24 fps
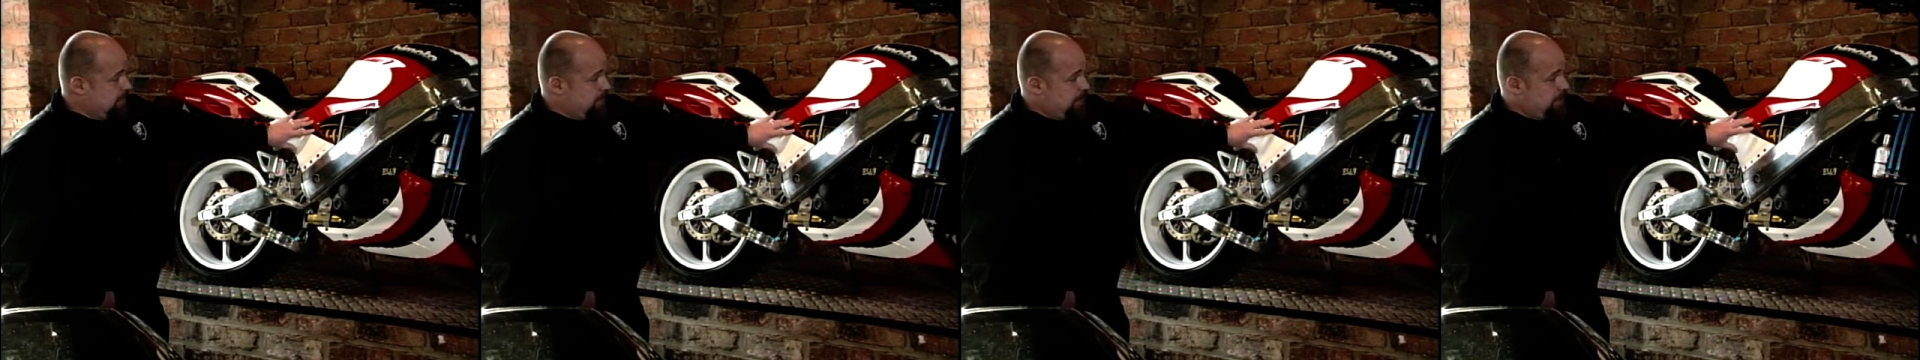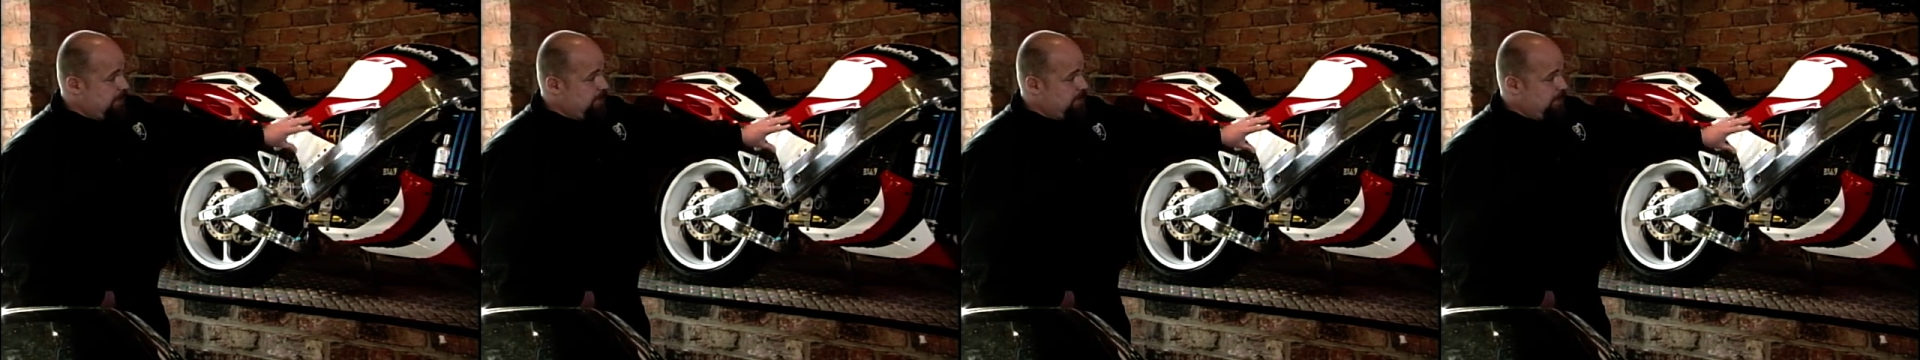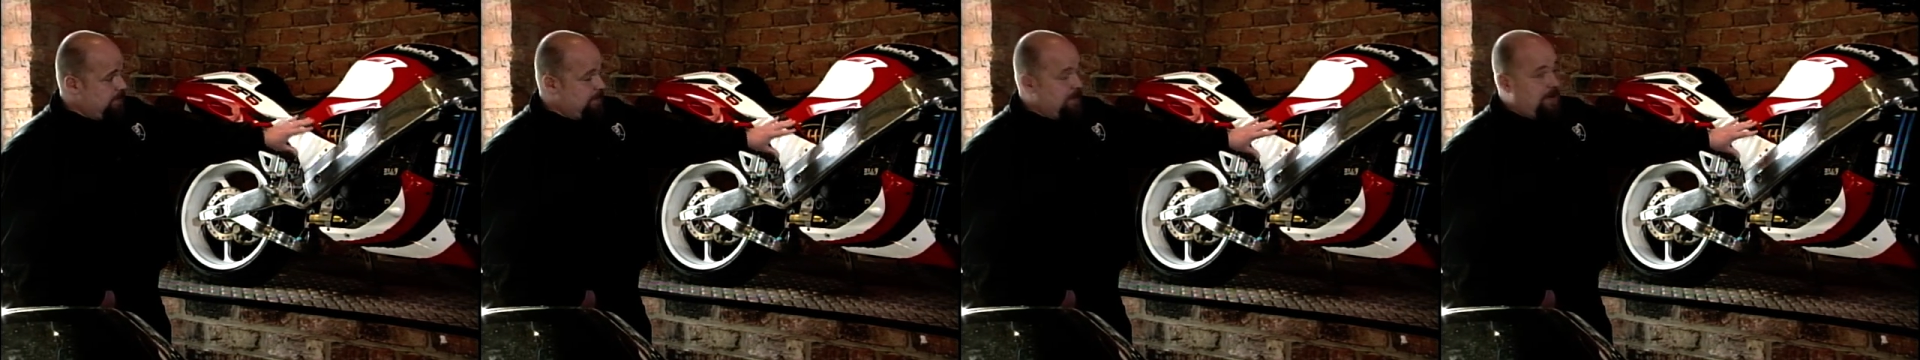
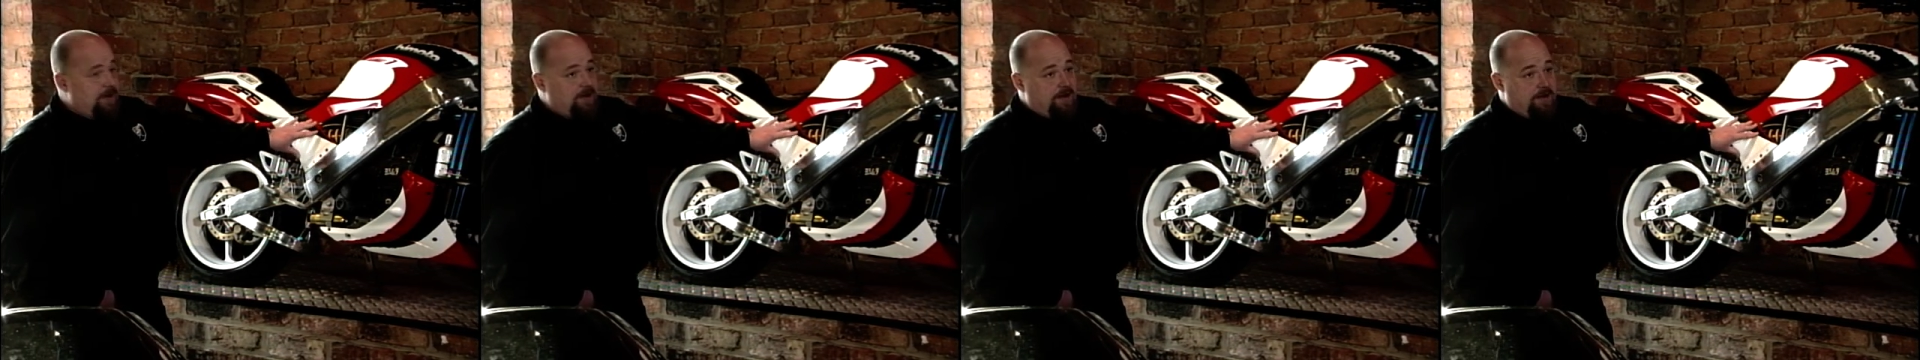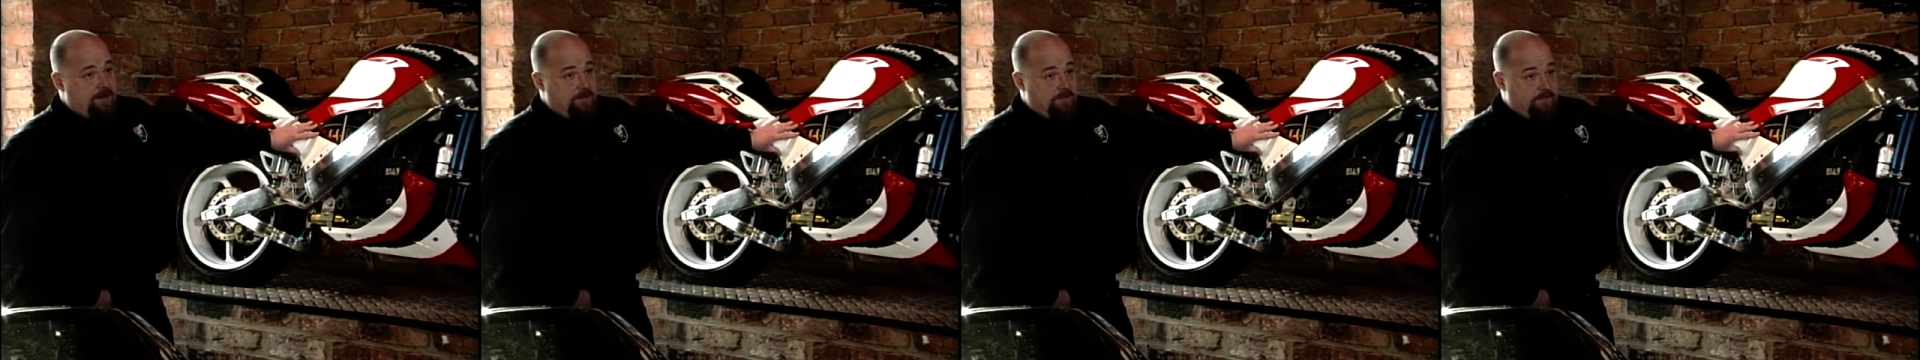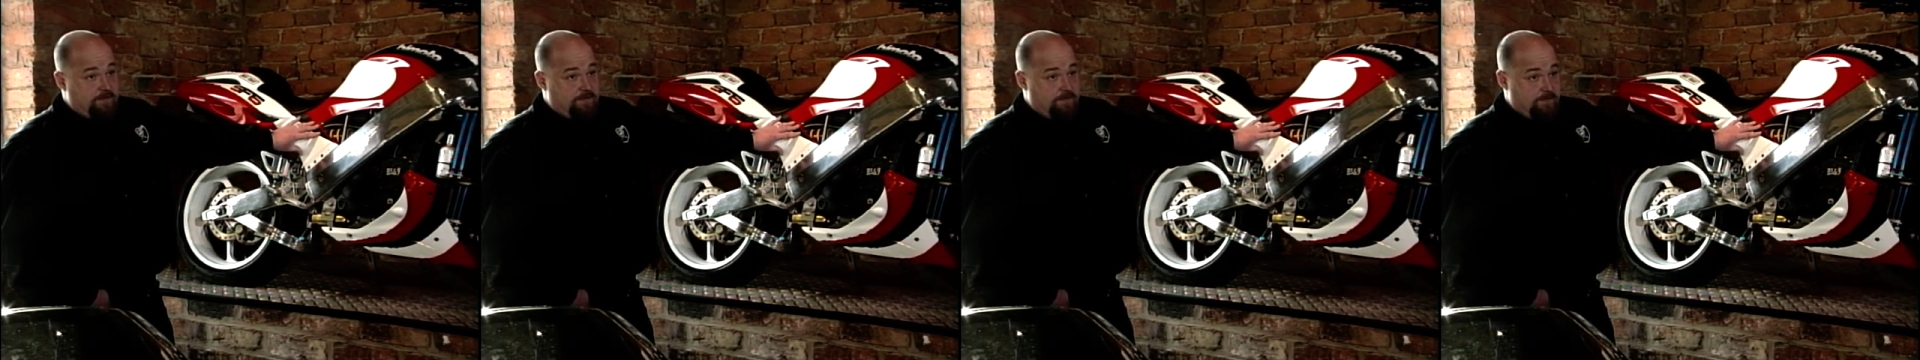The only part
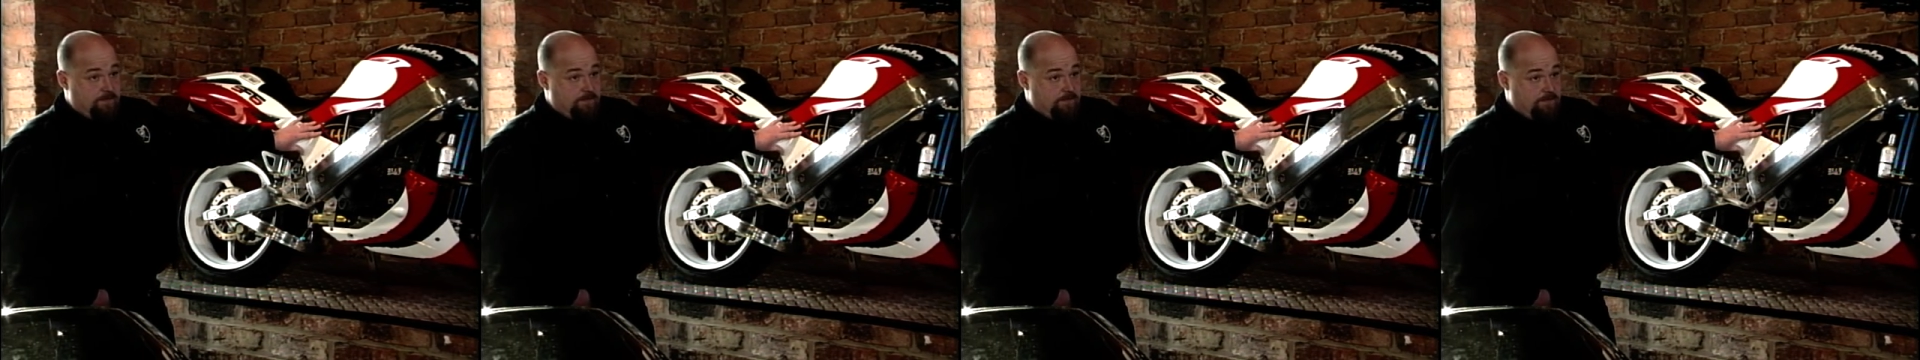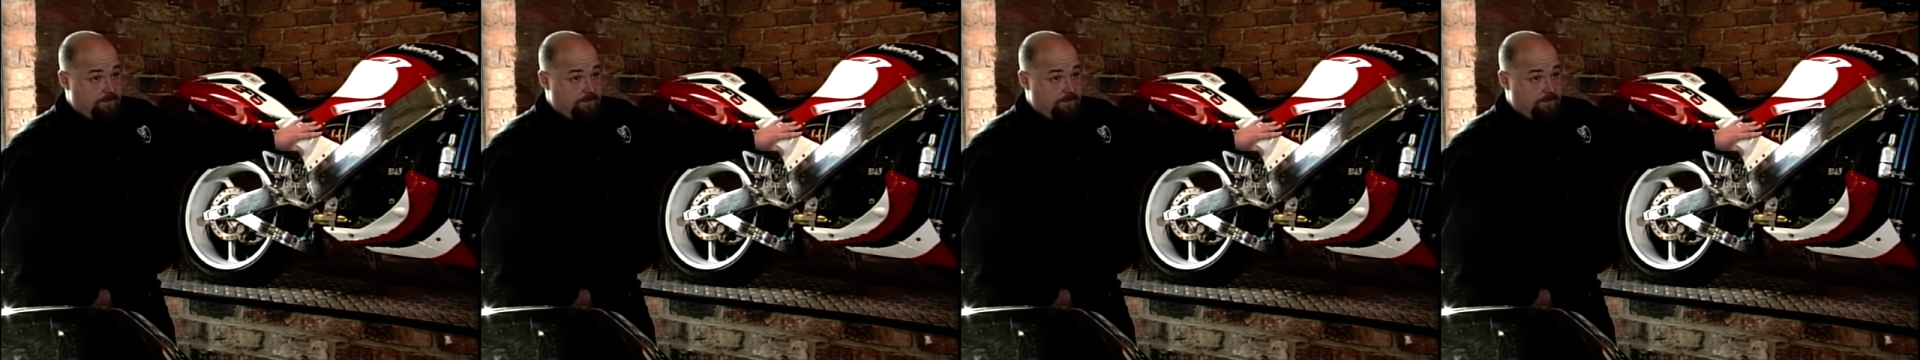of